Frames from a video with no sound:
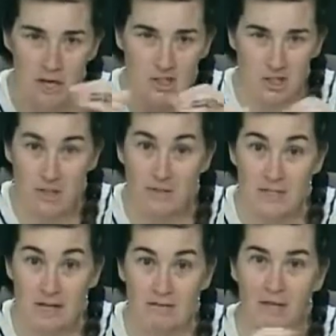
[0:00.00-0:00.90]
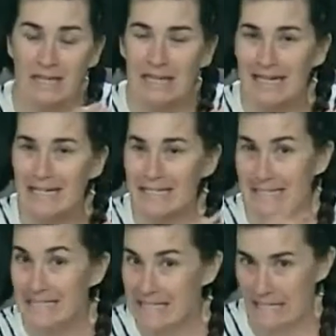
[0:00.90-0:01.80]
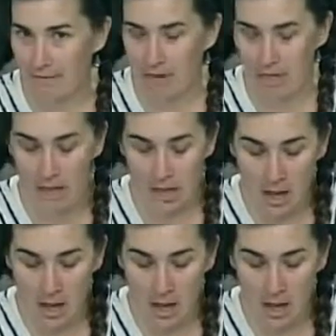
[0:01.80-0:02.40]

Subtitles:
I should have saved it and I didn't save it.